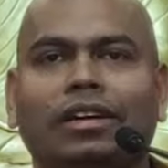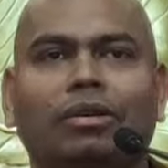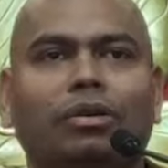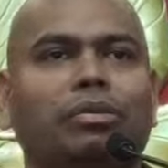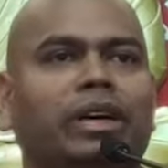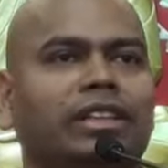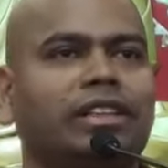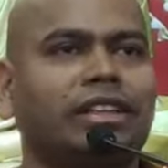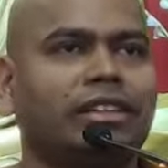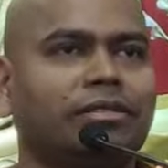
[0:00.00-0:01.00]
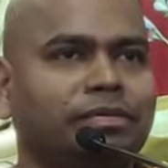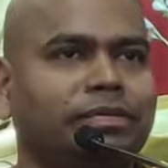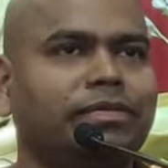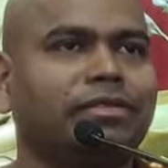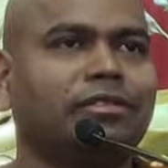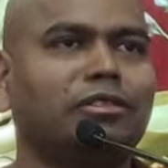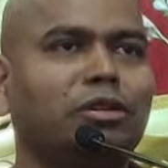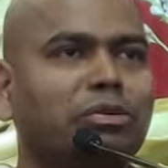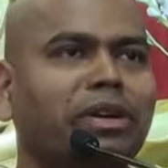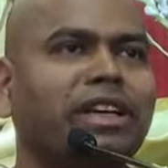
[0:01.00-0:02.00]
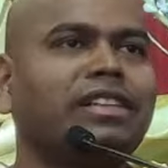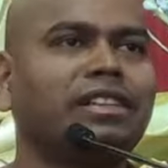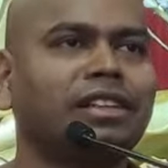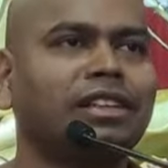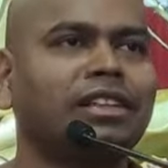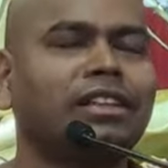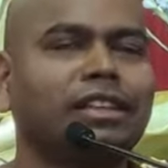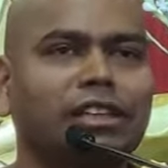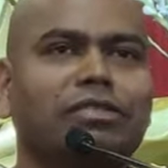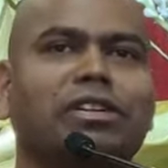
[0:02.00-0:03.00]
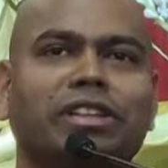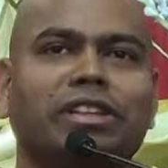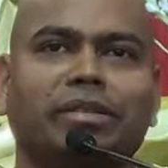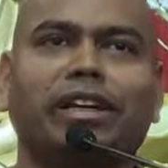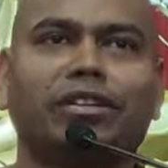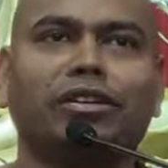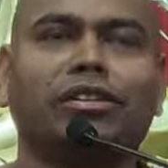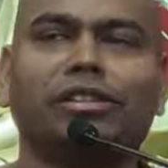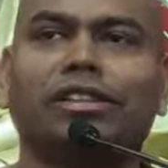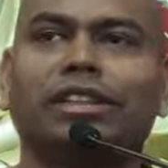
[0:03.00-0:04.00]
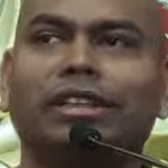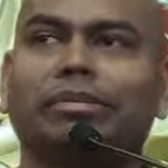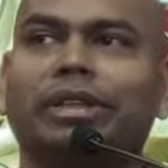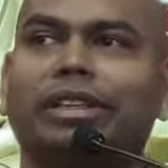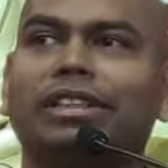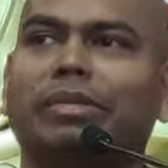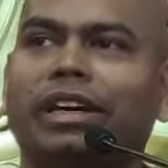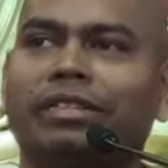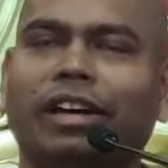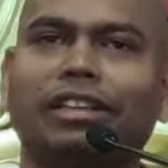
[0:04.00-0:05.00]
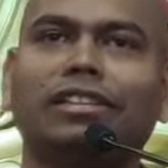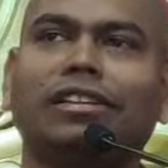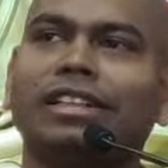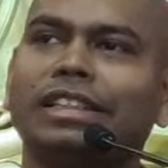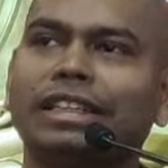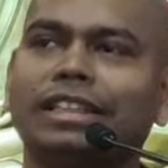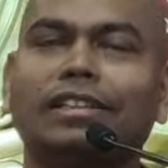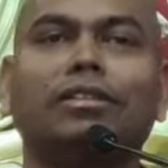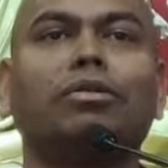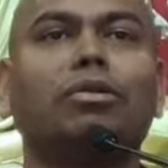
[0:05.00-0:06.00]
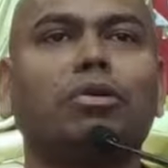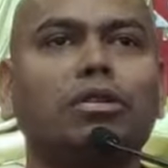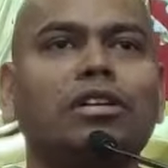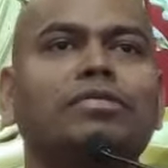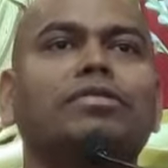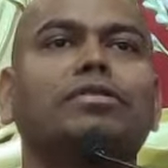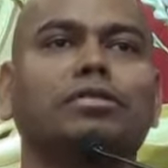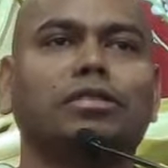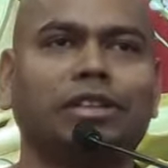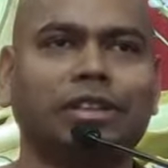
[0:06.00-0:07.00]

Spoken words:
"Oh Bhante, don't wait in front of my door. because my father-in-law is eating the old food.